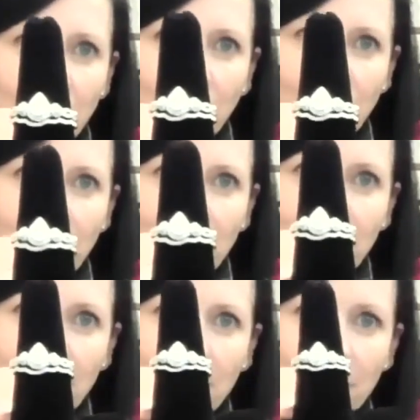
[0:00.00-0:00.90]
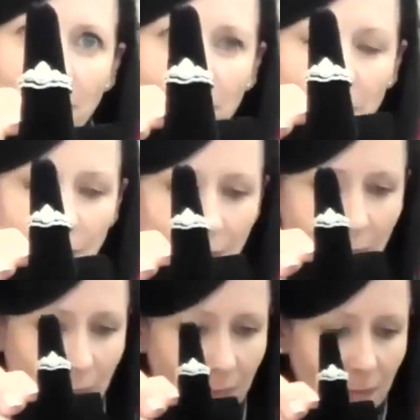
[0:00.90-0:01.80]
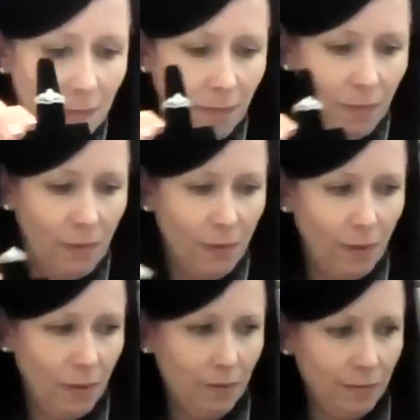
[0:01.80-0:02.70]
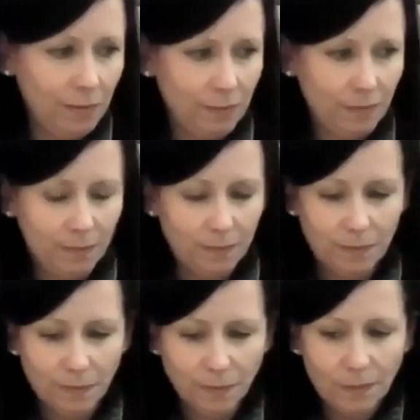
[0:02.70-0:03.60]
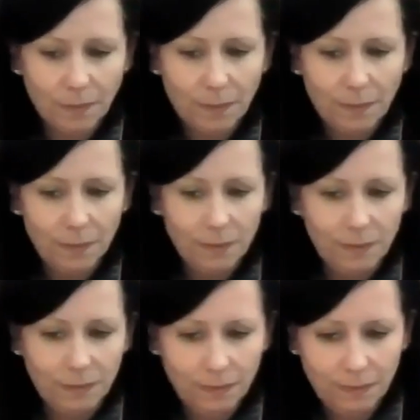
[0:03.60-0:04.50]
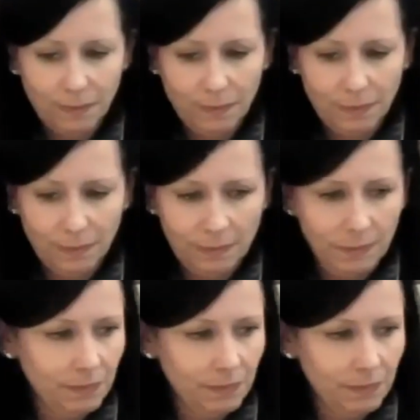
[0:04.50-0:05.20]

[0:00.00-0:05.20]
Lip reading: This person isn't speaking.